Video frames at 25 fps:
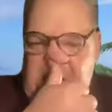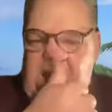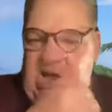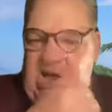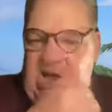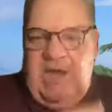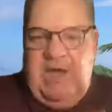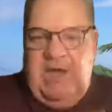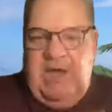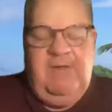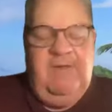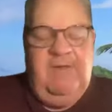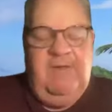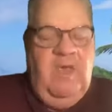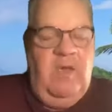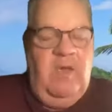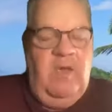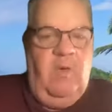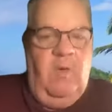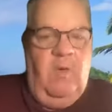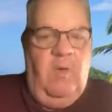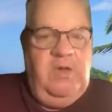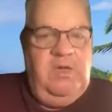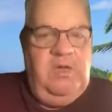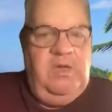Mm-hmm. Hey,
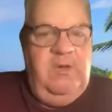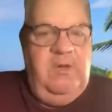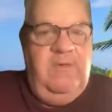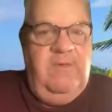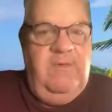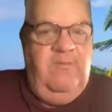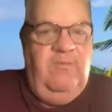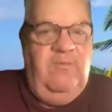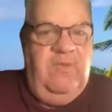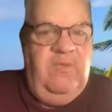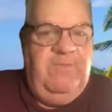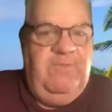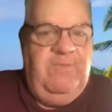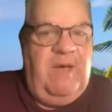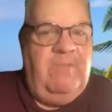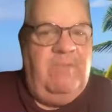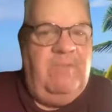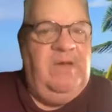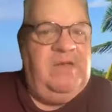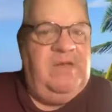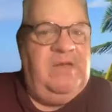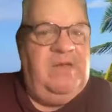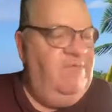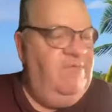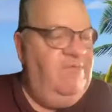all you
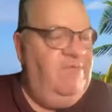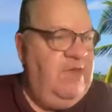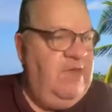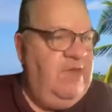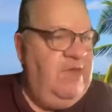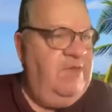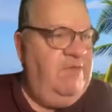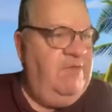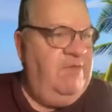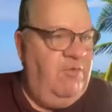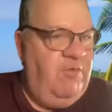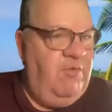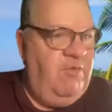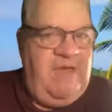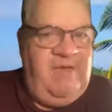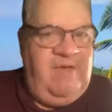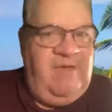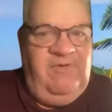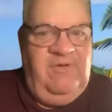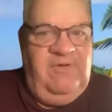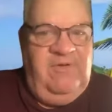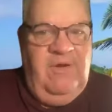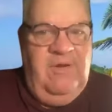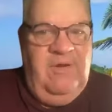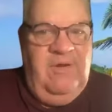Republicans go
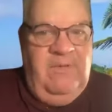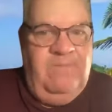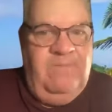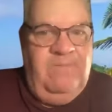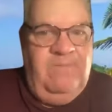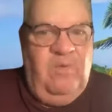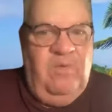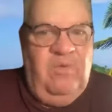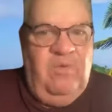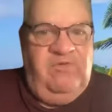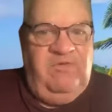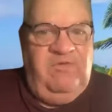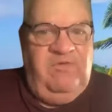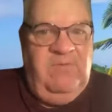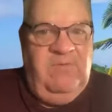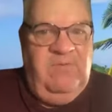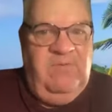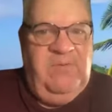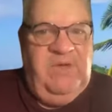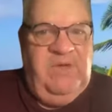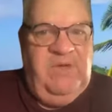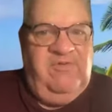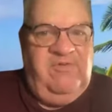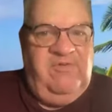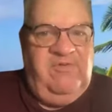crazy on abortion,
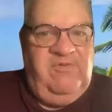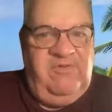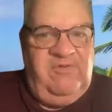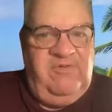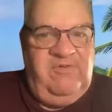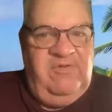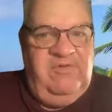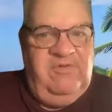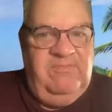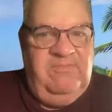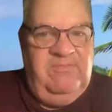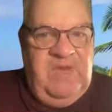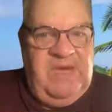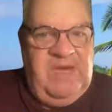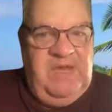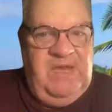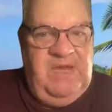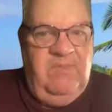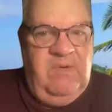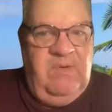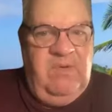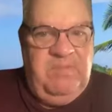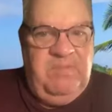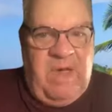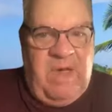but just as many
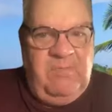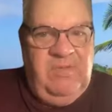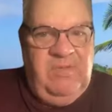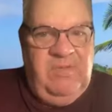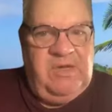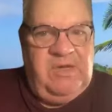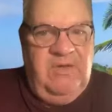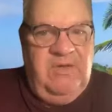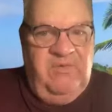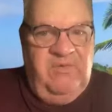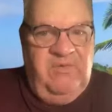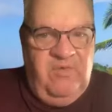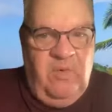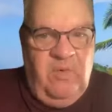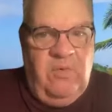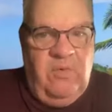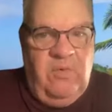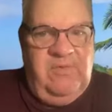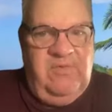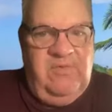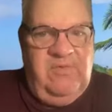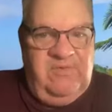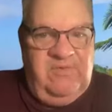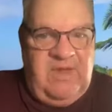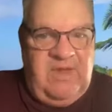Republican
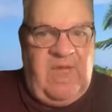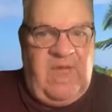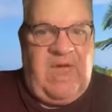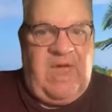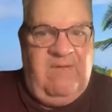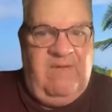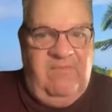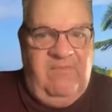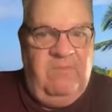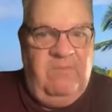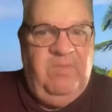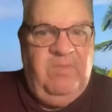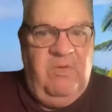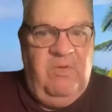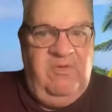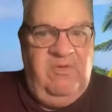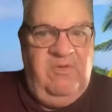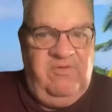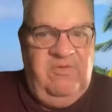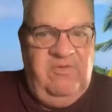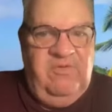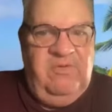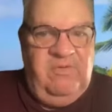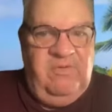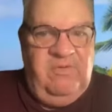daughters have
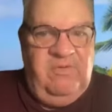abortions.